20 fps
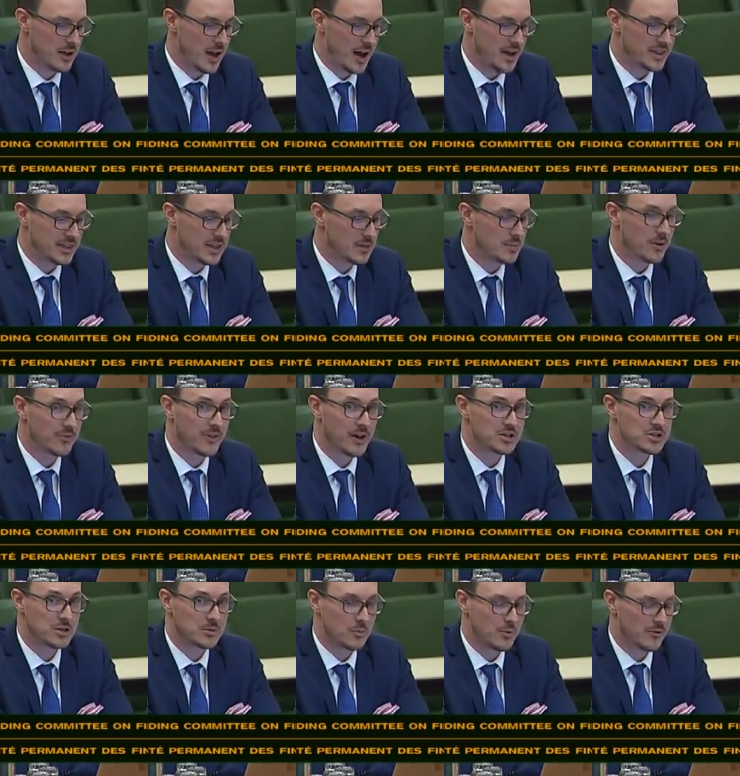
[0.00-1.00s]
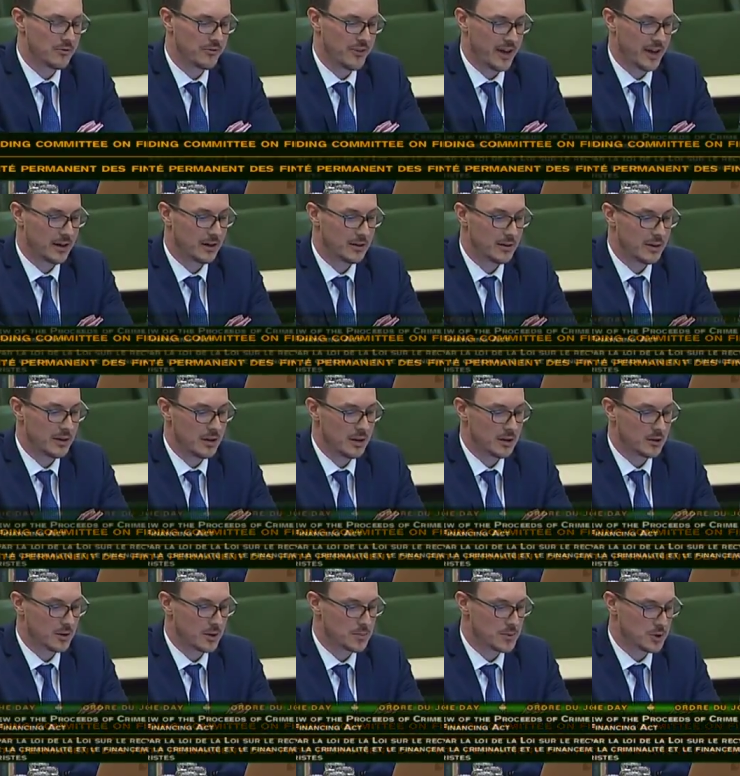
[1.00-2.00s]
I think prevention will fail.
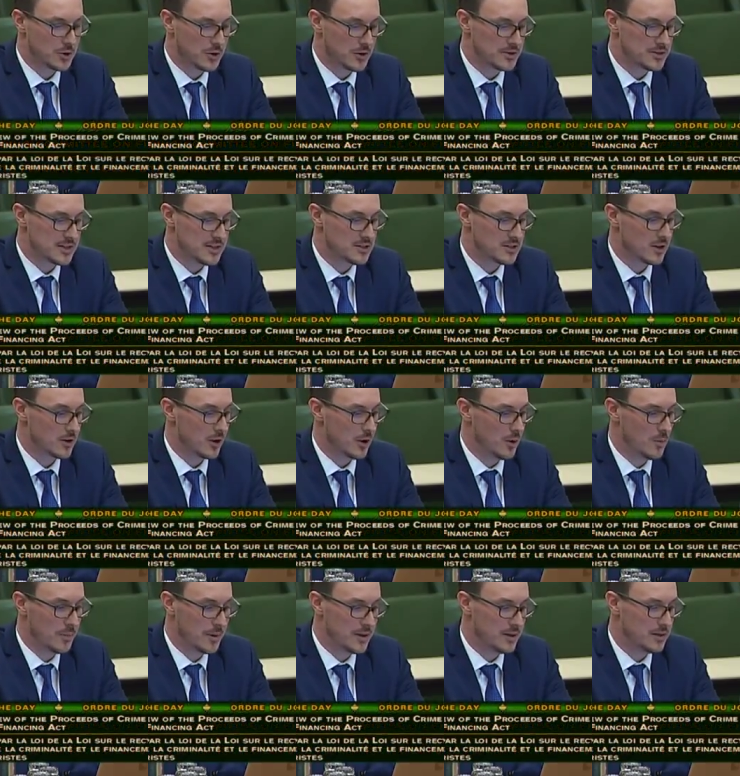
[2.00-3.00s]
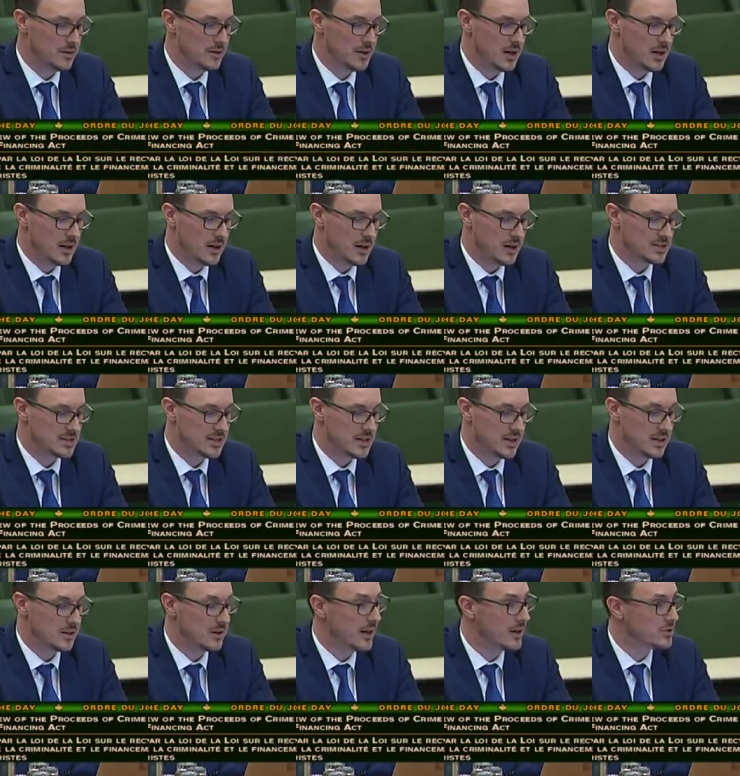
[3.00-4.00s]
Cryptocurrencies are open, it's an
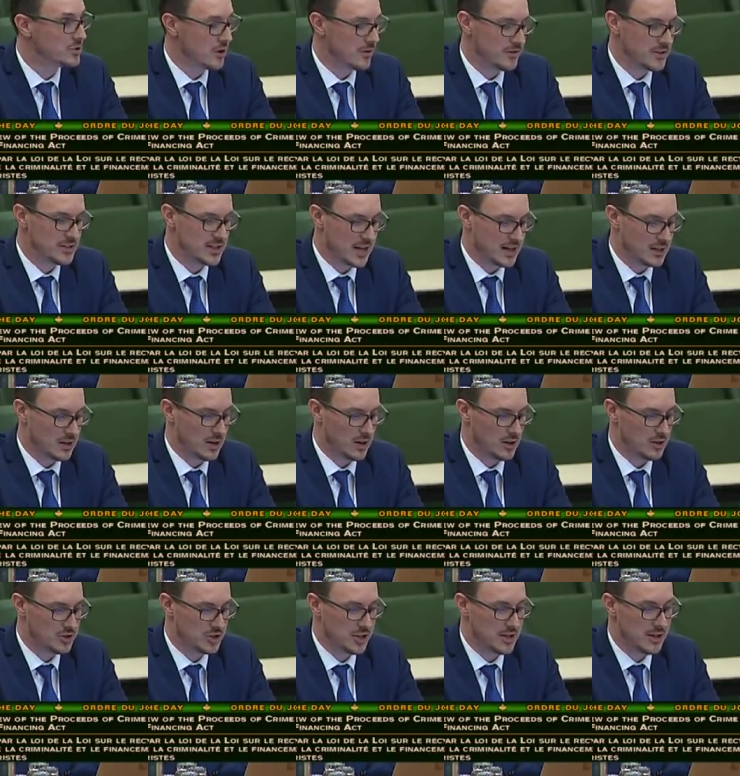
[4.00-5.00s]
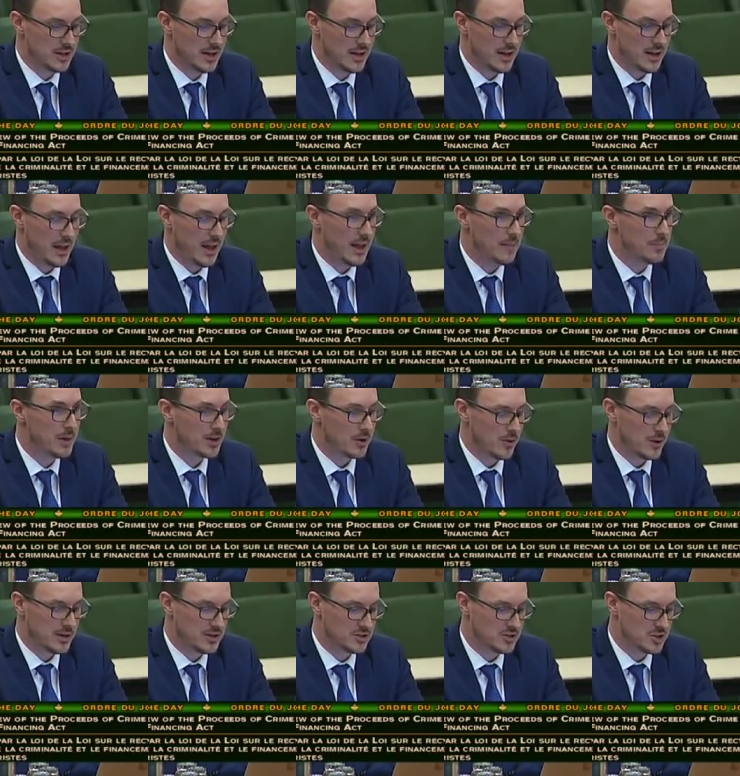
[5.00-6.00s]
internet driven technology, and
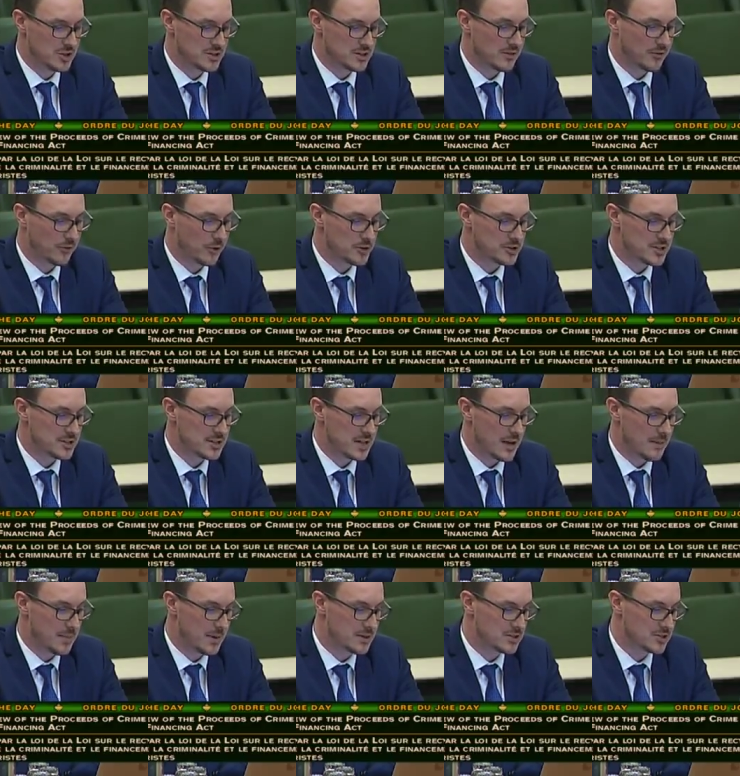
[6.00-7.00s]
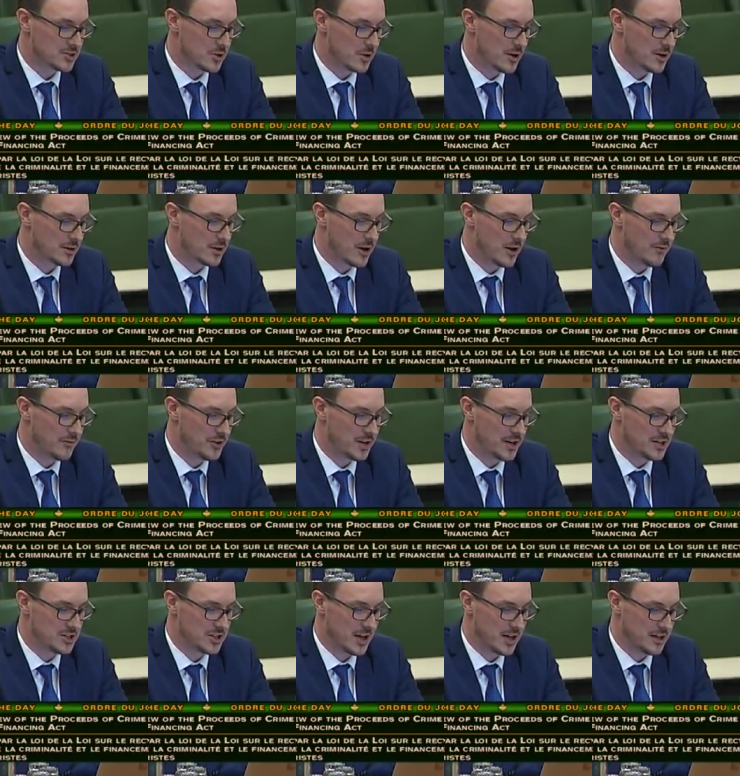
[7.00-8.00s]
Bitcoin is just the first attempt at strong
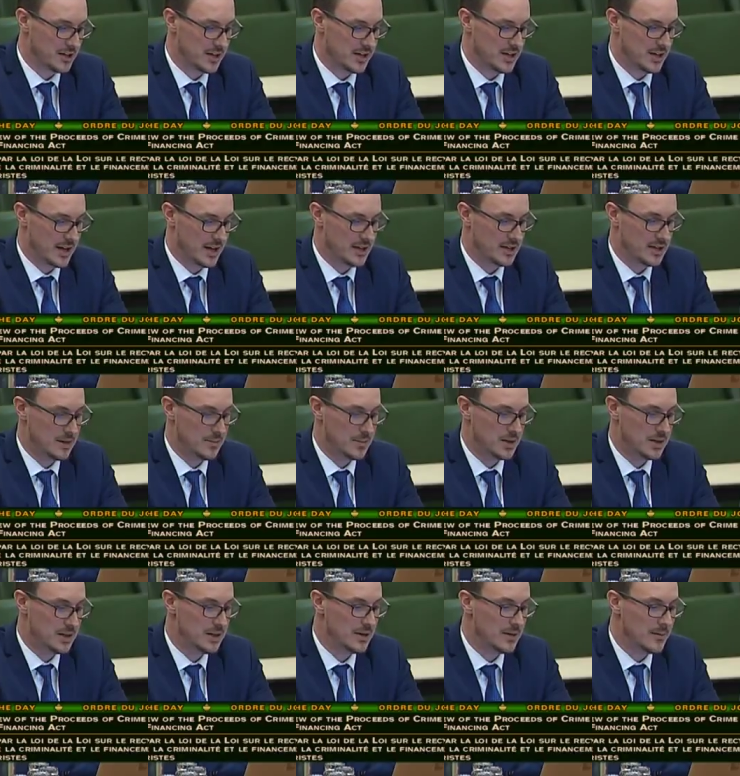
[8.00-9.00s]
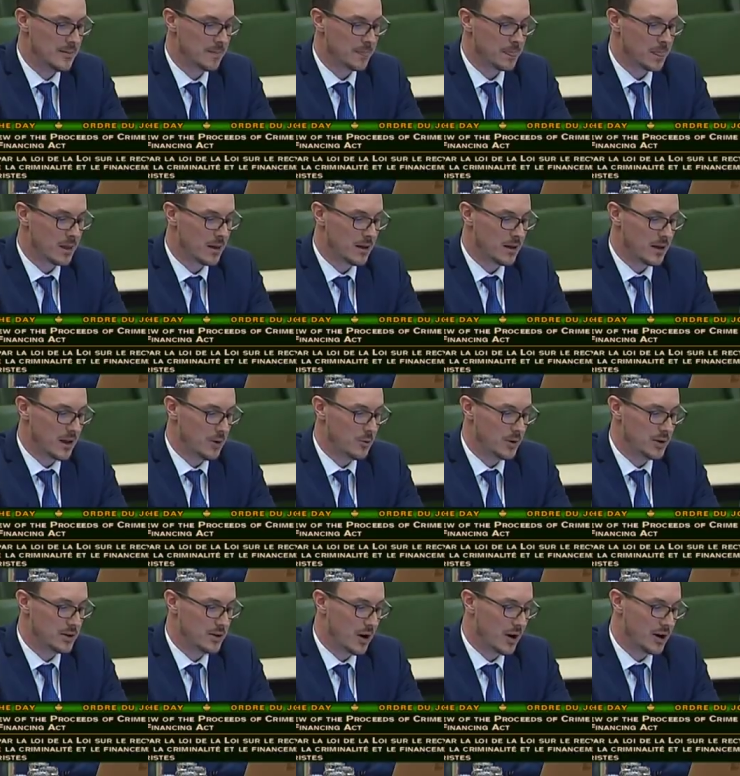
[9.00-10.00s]
confidentiality and anonymity. It
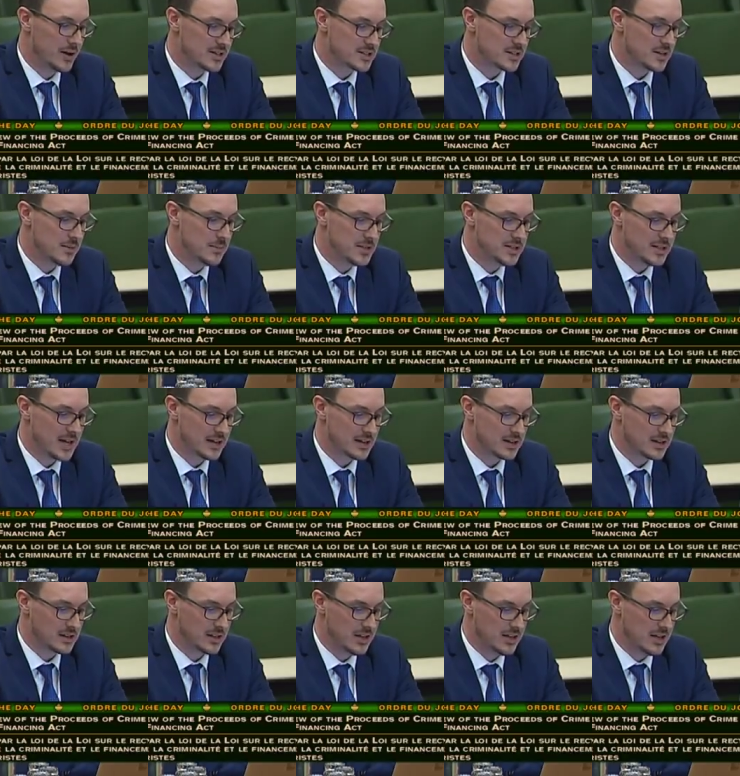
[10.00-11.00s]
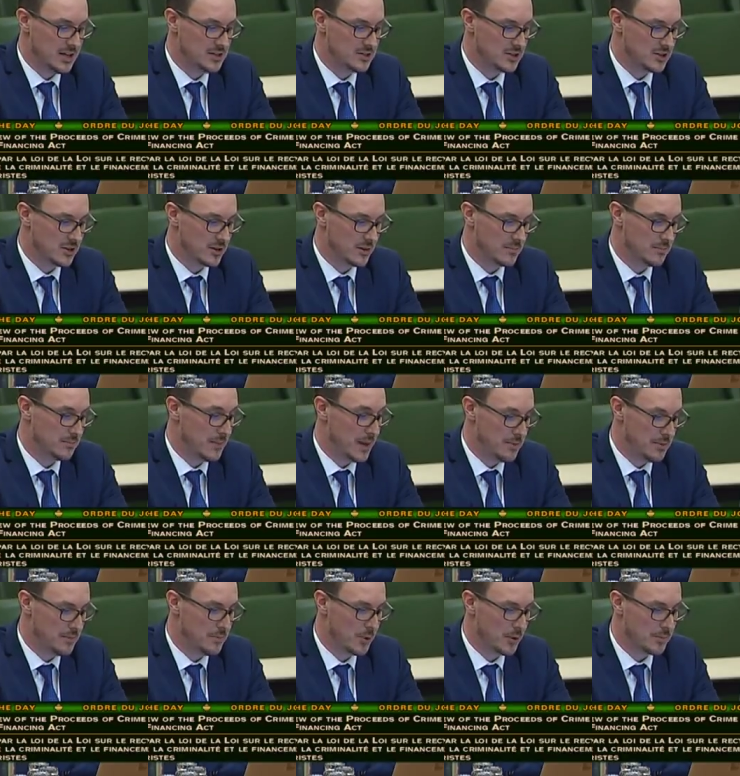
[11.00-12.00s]
would honestly be technically easier and
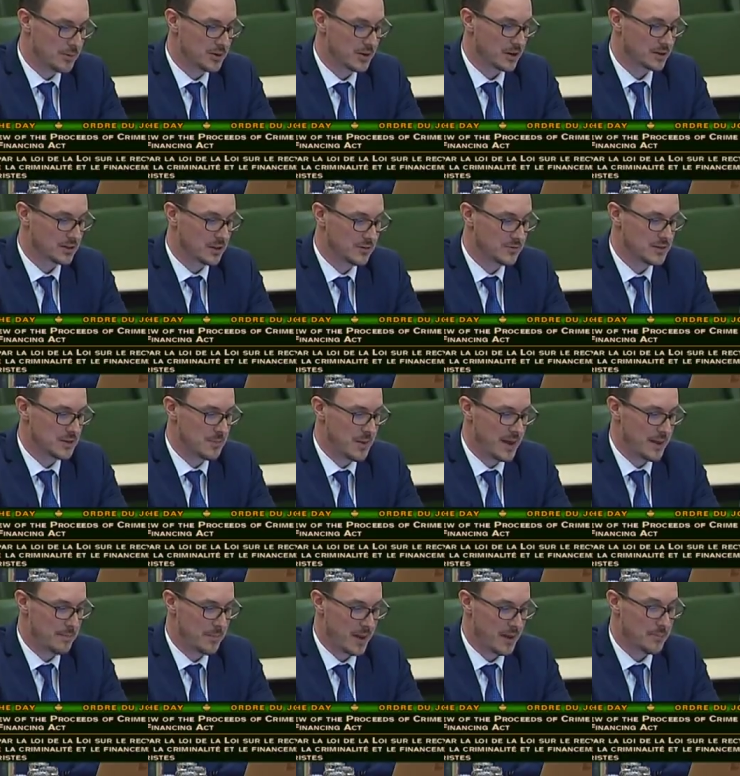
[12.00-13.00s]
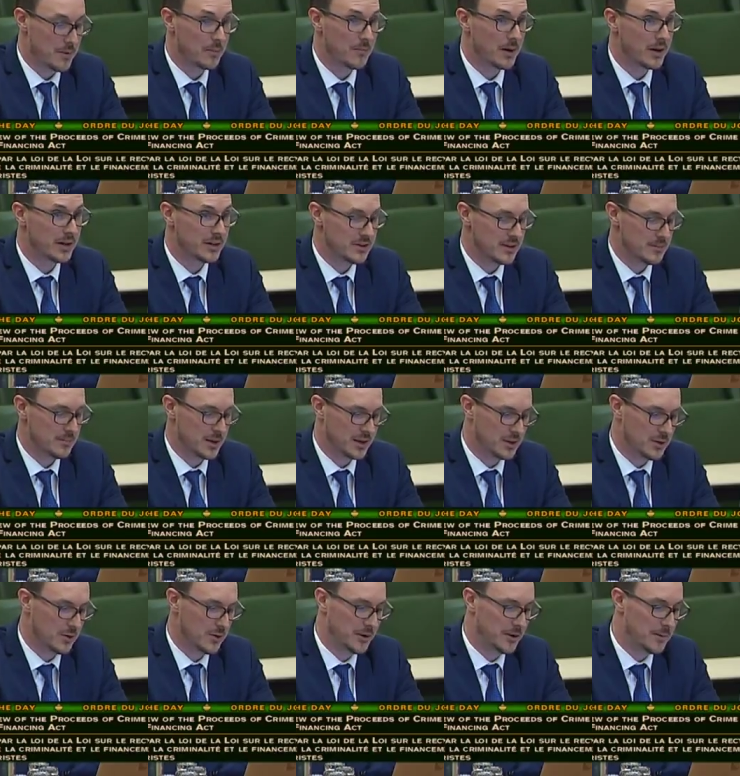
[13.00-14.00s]
maybe more productive to ban paper money than
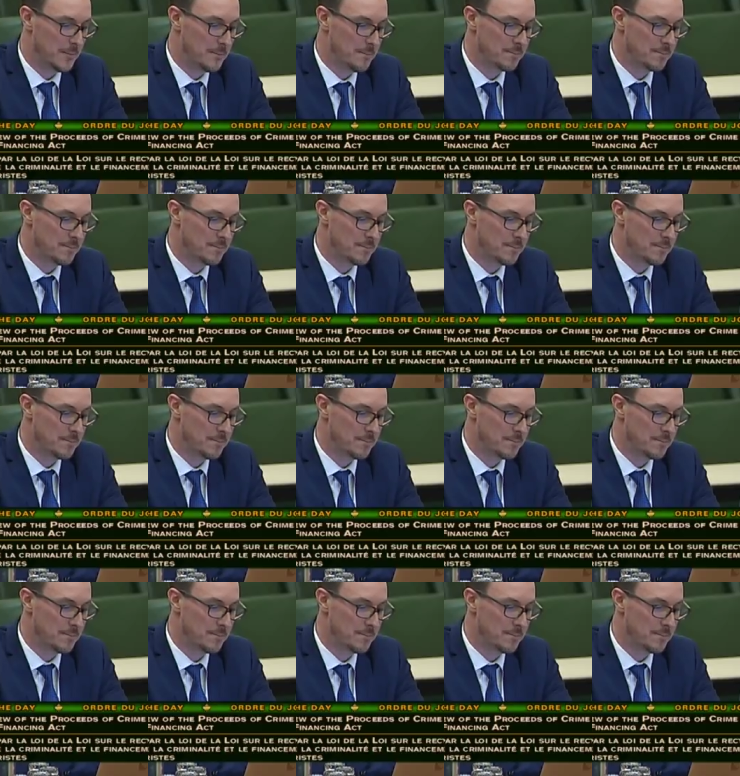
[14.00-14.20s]
Bitcoin.